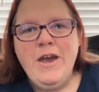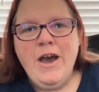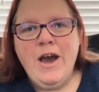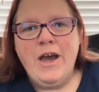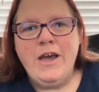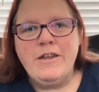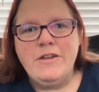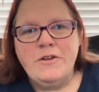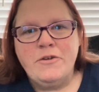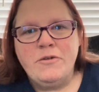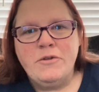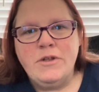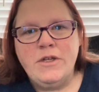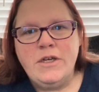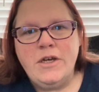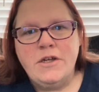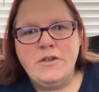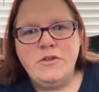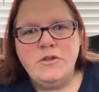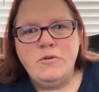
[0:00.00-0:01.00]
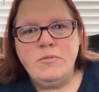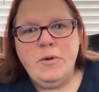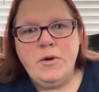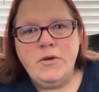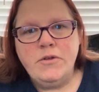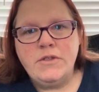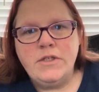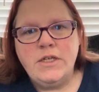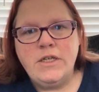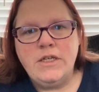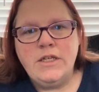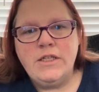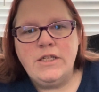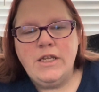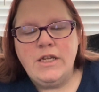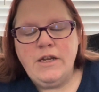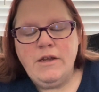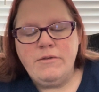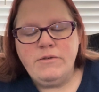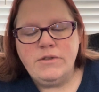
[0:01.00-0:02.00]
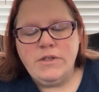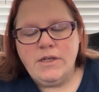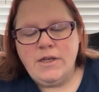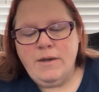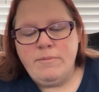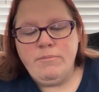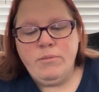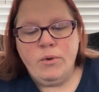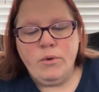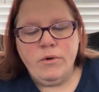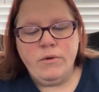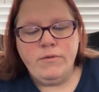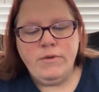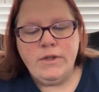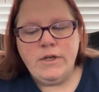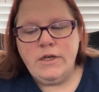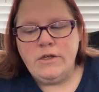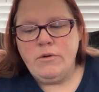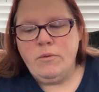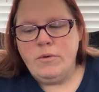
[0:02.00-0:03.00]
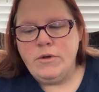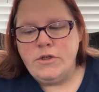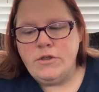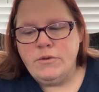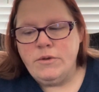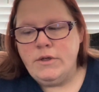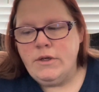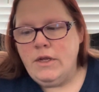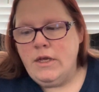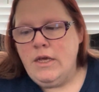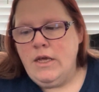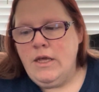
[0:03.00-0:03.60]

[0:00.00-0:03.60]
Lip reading: I literally got 2 balls in, and then I was like, I'm bored of it, I don't want to do it.